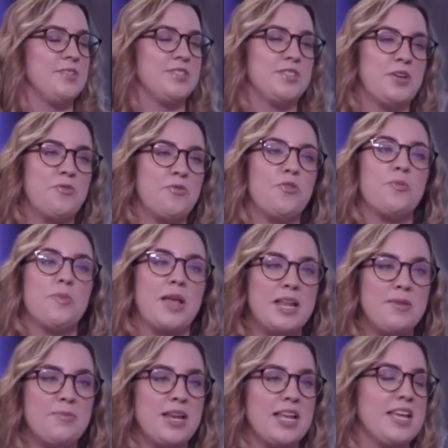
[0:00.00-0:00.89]
So for
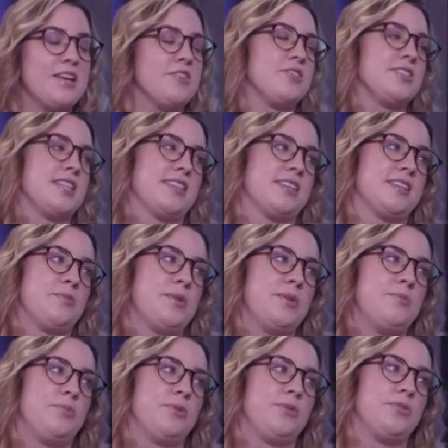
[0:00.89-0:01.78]
many, many years, that's how
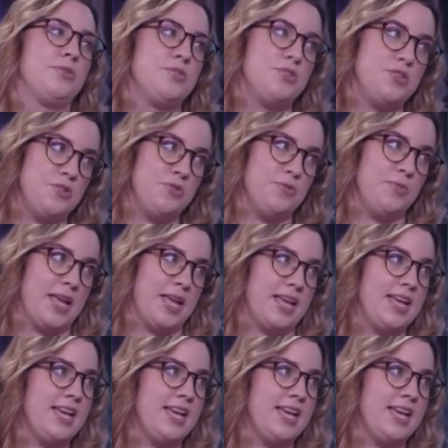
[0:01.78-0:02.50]
people knew me.